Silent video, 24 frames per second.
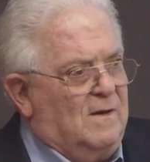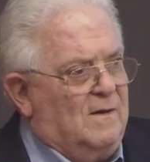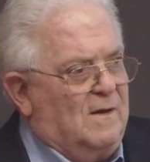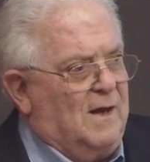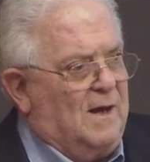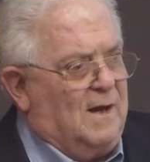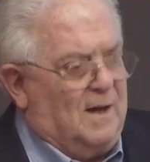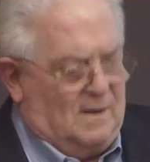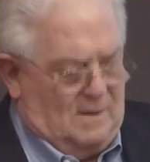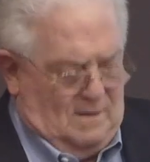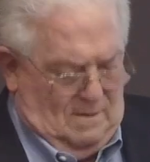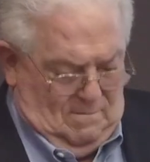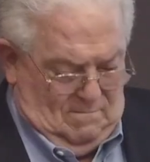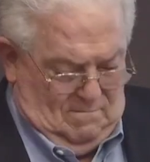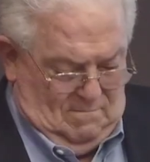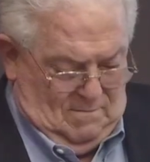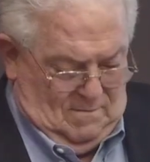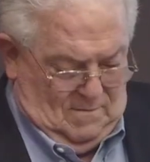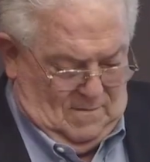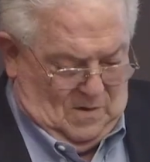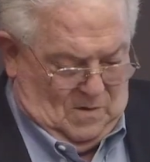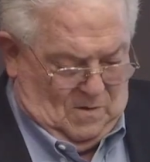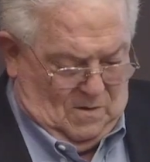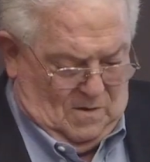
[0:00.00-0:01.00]
that,
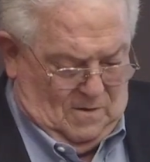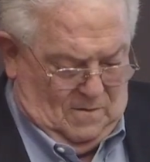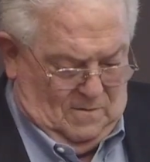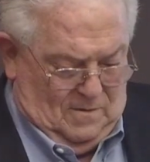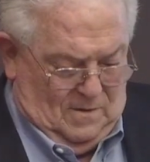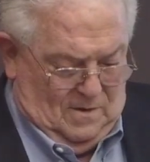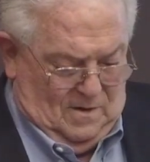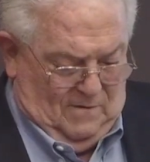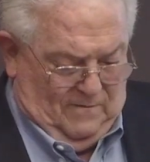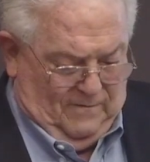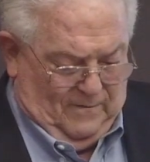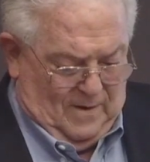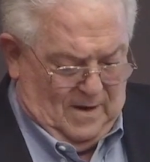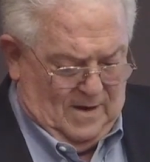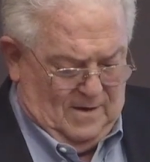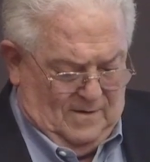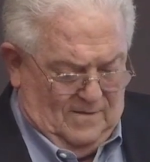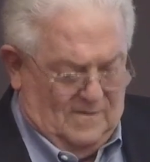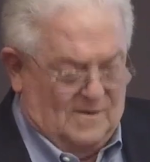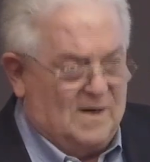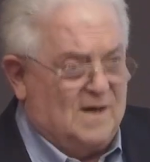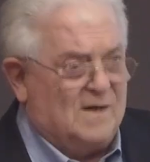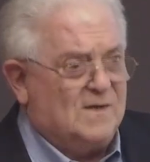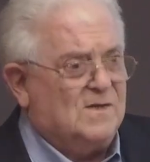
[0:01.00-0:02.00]
quote, a friend
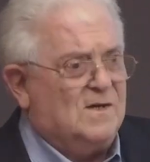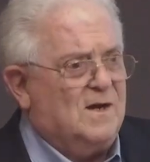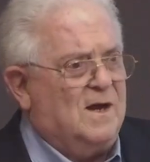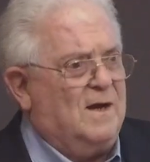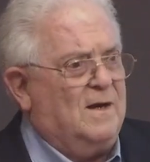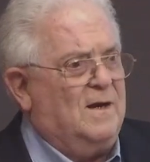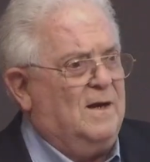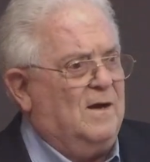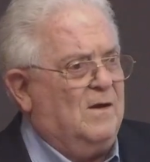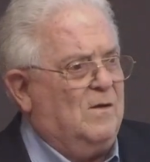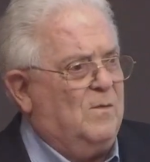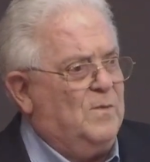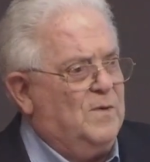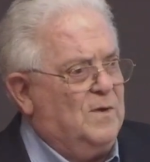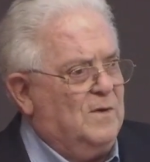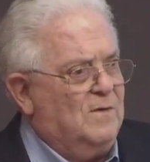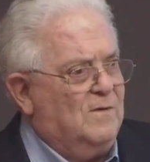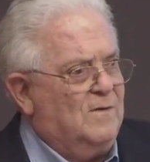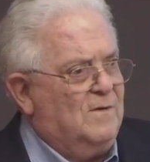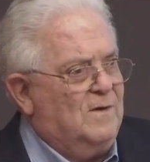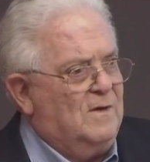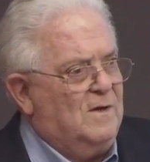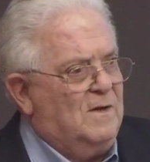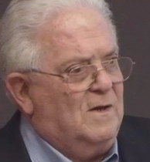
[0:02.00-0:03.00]
who does not help
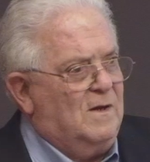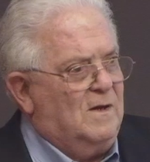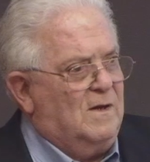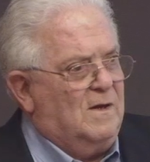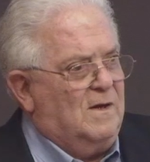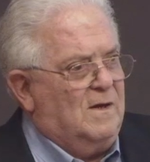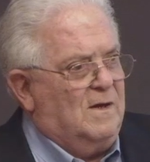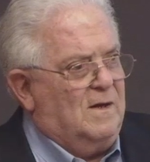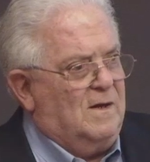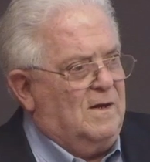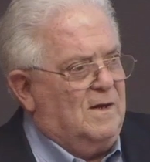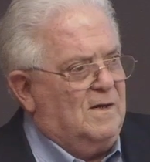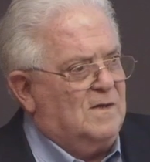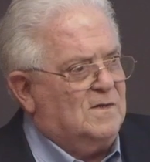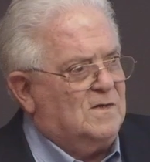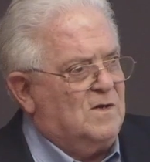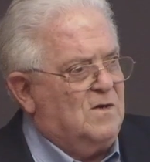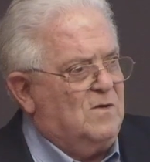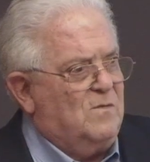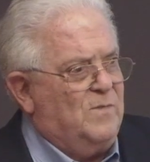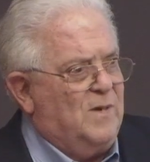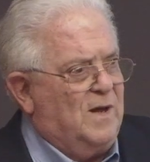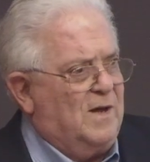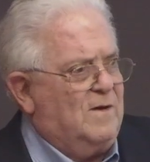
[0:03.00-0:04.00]
you is
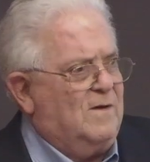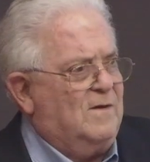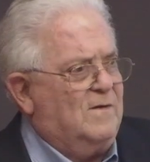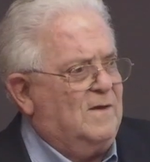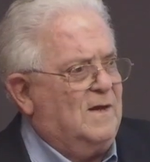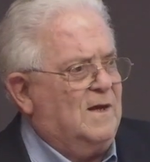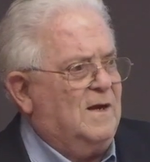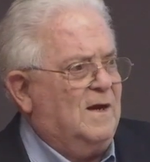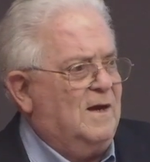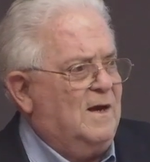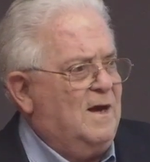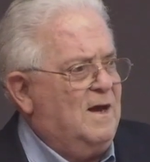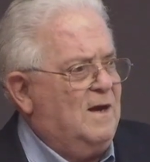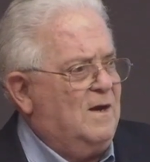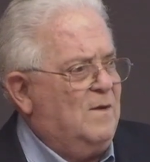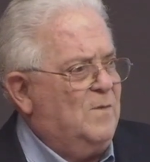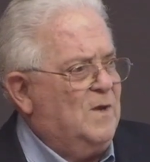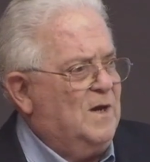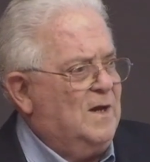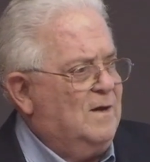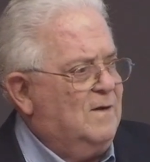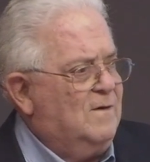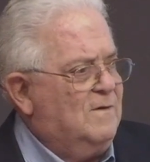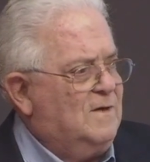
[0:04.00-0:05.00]
no better than an
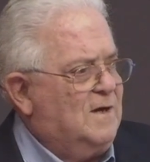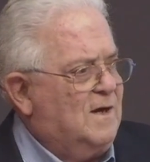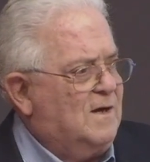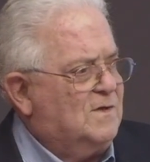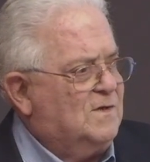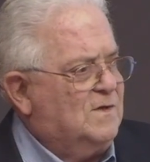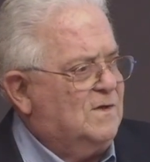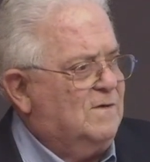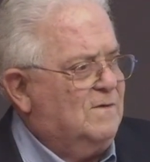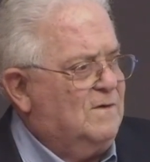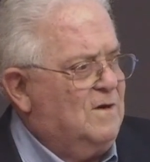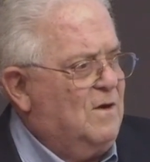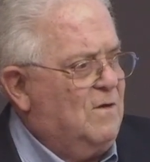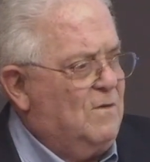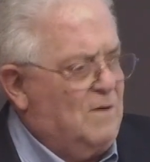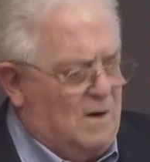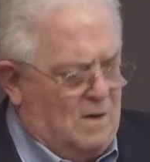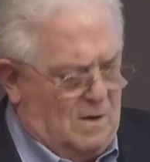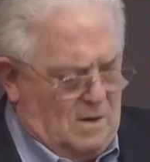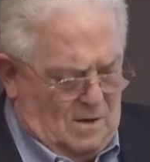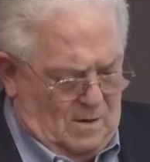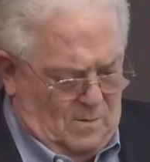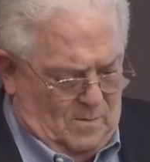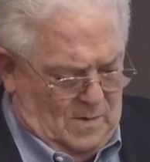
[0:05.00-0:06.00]
enemy who does you no
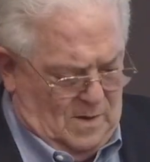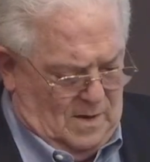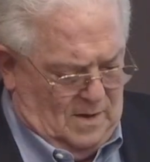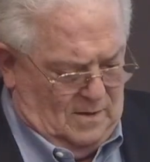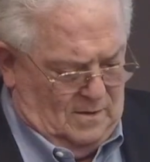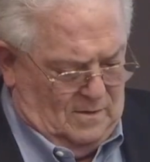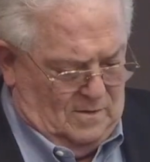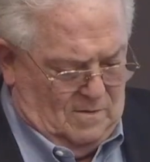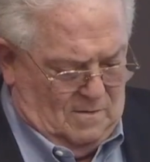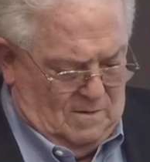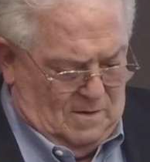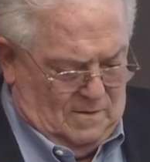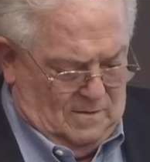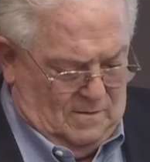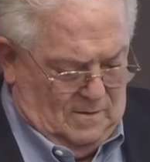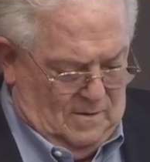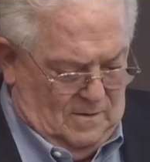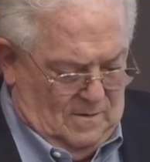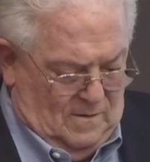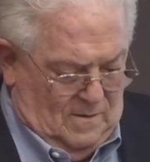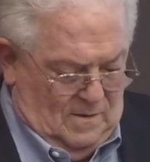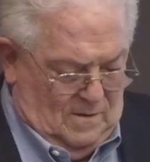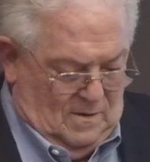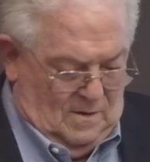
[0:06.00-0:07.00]
harm, unquote.
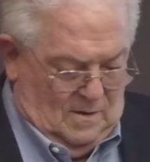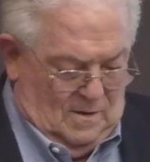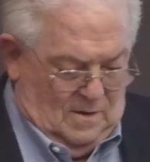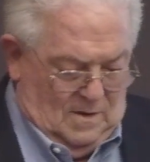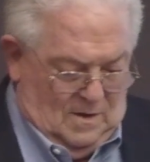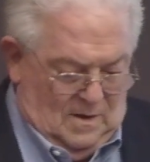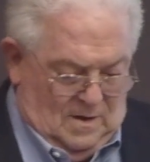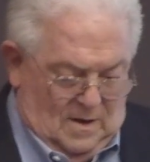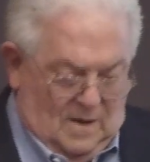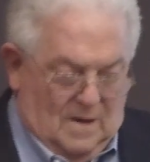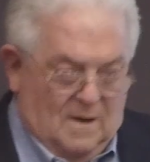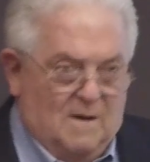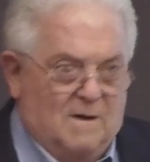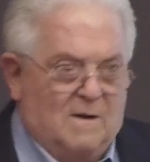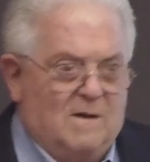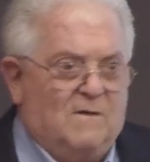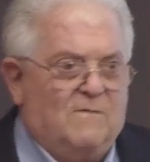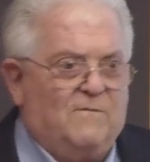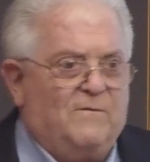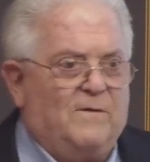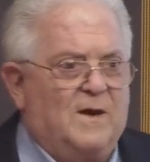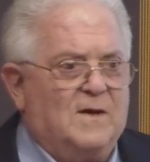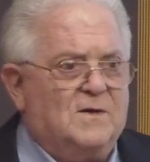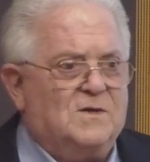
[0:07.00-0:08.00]

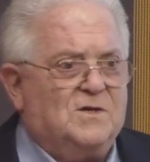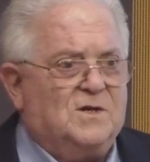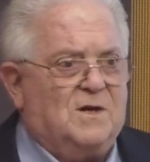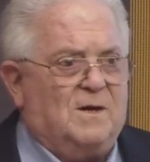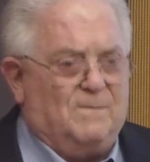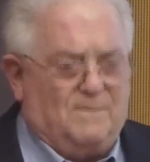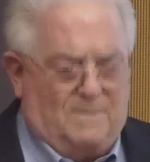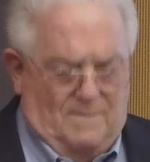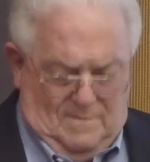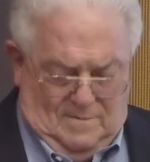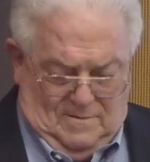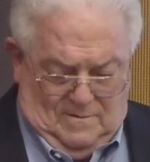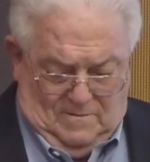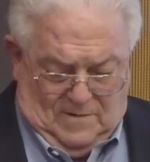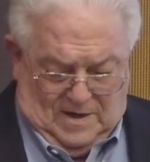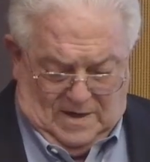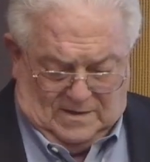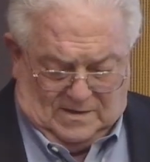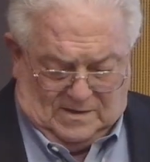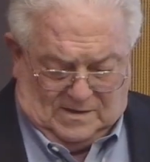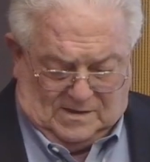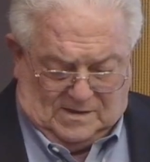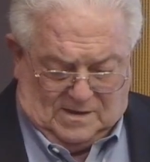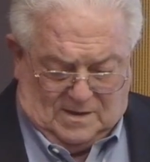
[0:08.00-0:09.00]
Friendship
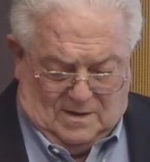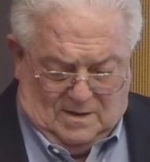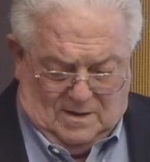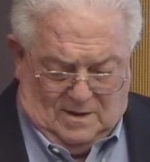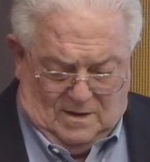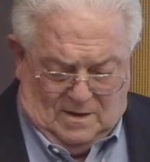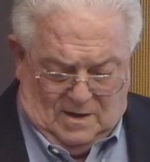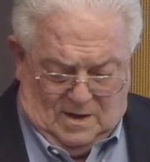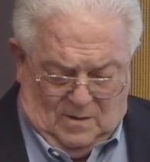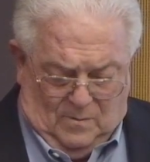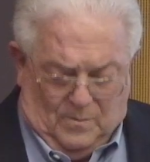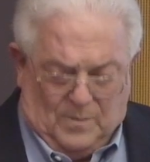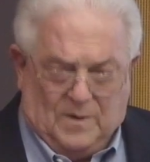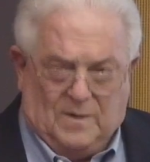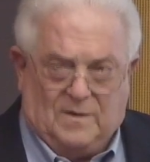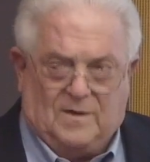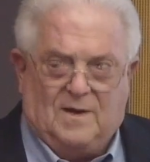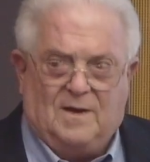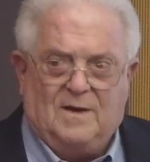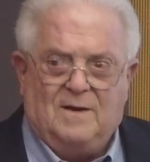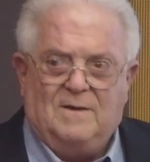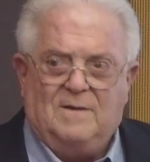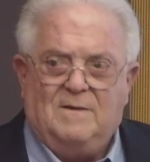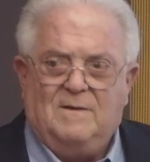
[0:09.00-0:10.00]
rests on
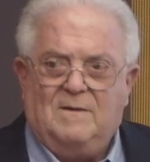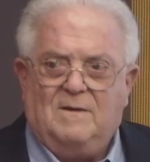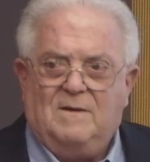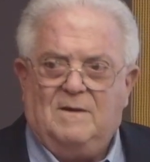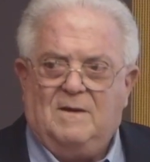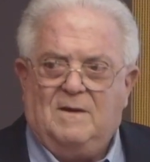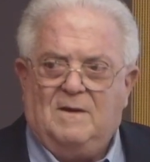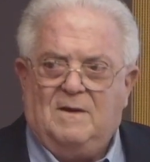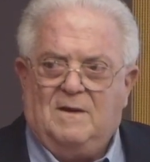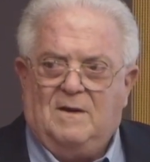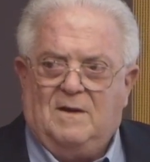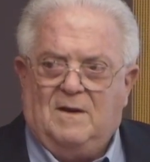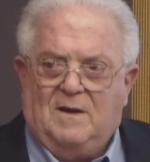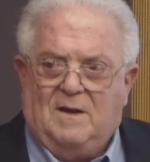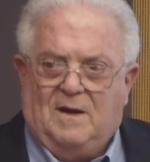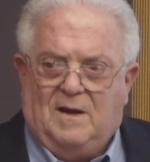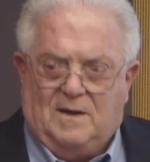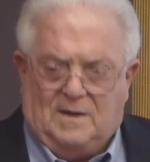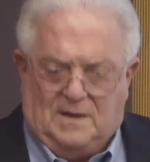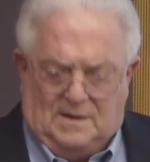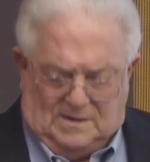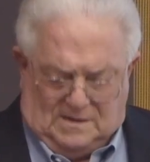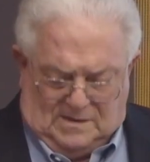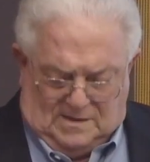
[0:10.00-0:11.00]
empathy
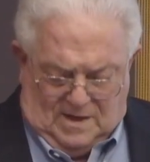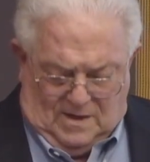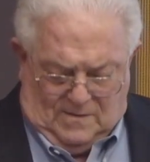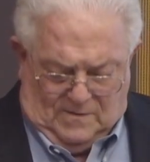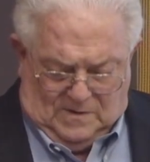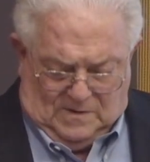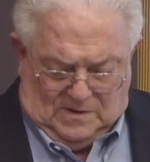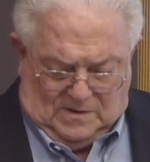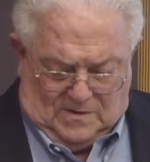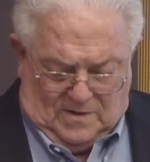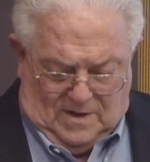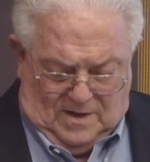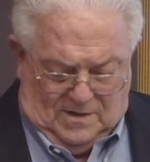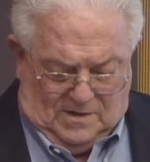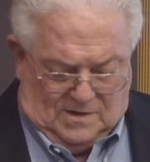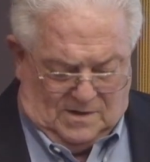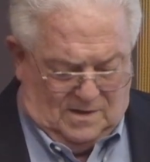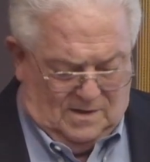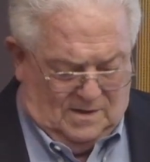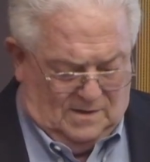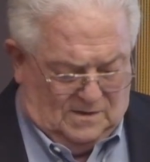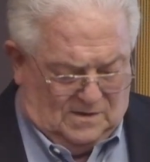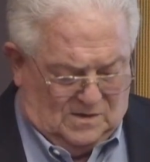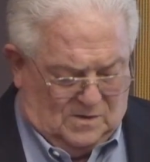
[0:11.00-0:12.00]
and its
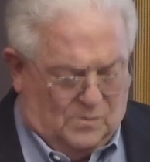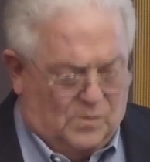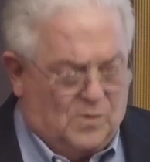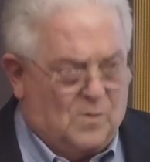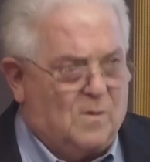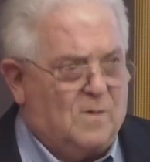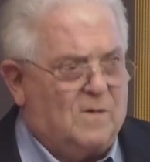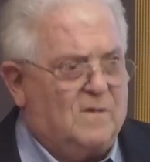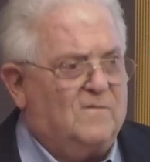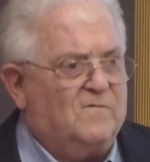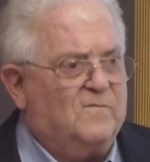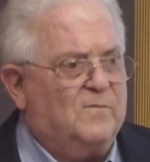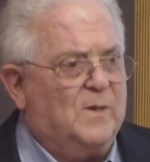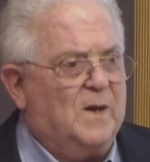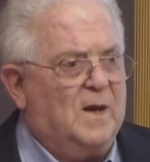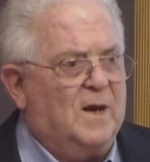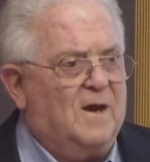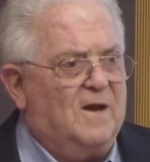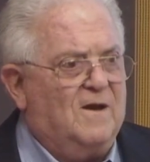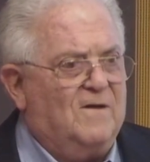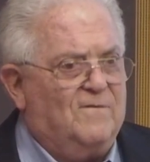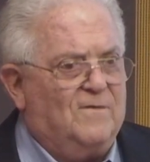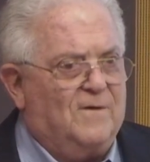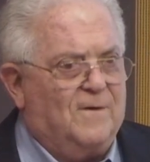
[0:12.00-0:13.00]
demonstration in supportive
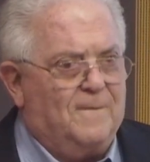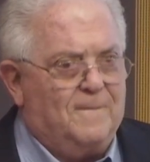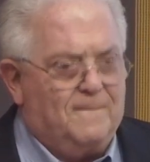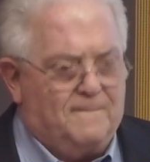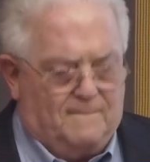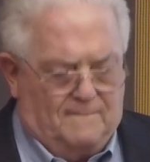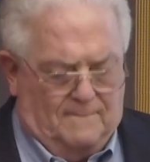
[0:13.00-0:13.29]
behavior.